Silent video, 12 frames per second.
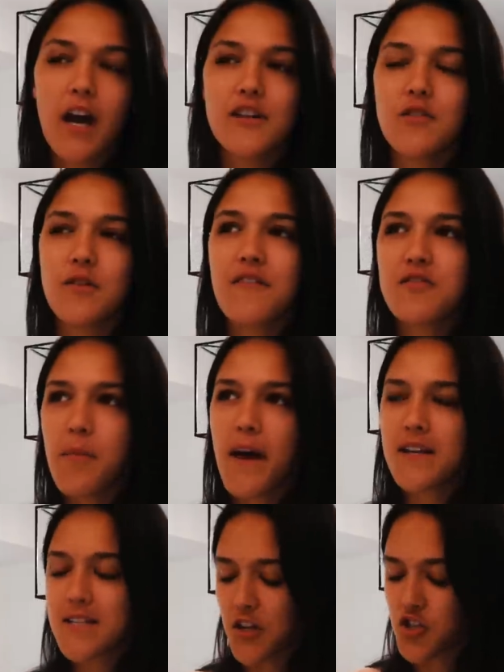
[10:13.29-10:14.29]
I don't have to
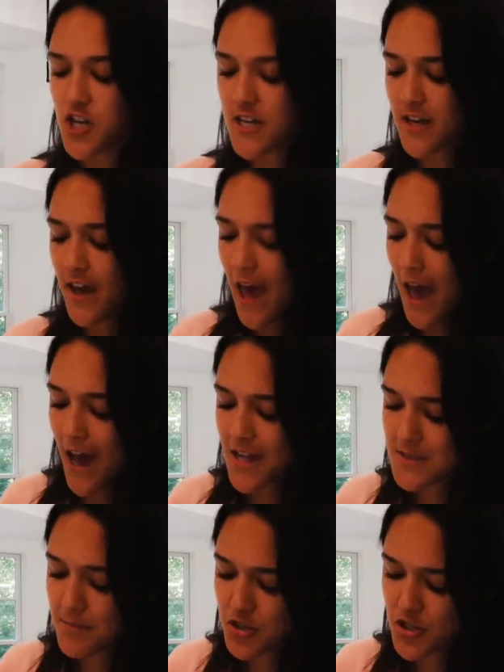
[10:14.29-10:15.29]
pay attention
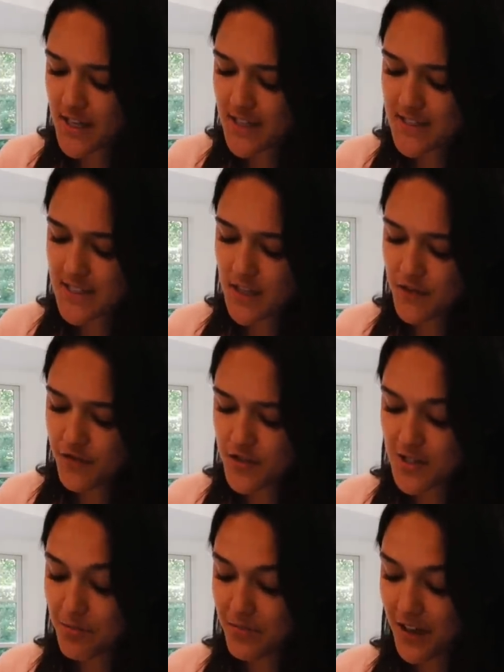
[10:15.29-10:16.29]
as much as I did for
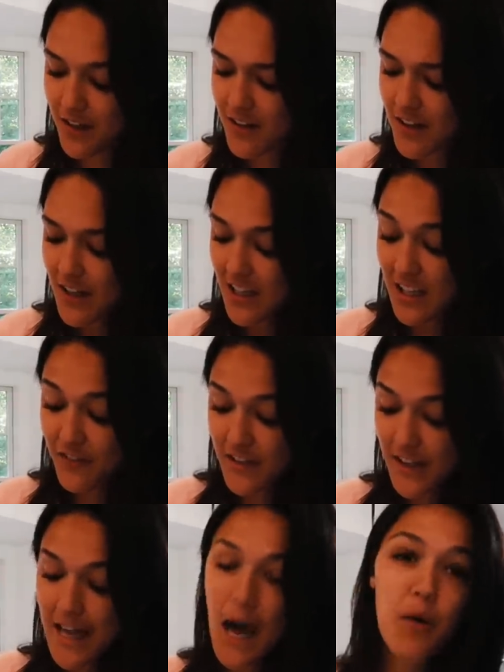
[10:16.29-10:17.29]
something, even
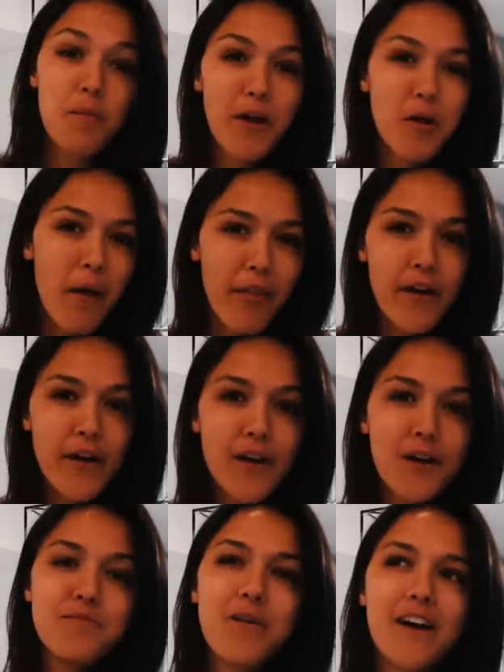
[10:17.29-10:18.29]
like How I Met Your Mother,
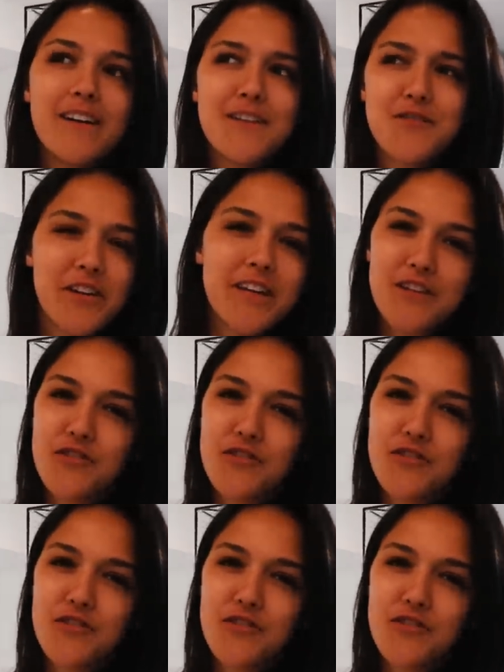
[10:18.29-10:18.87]
but it's really